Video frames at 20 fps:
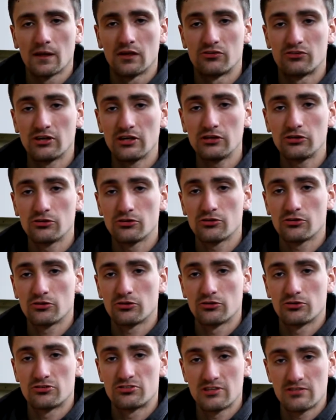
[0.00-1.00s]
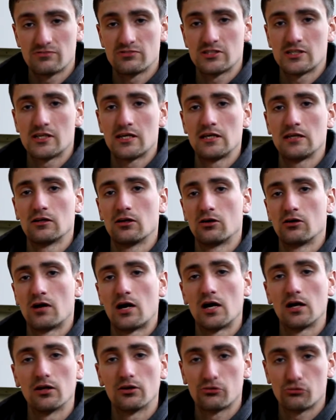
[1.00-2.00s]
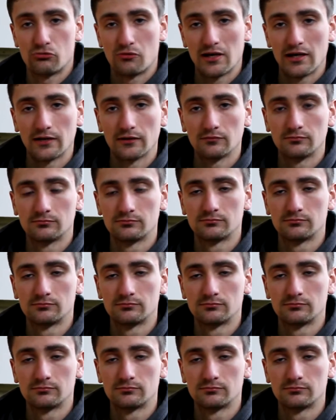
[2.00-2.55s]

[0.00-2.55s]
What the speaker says: Take your 70 kilo Hilux rating.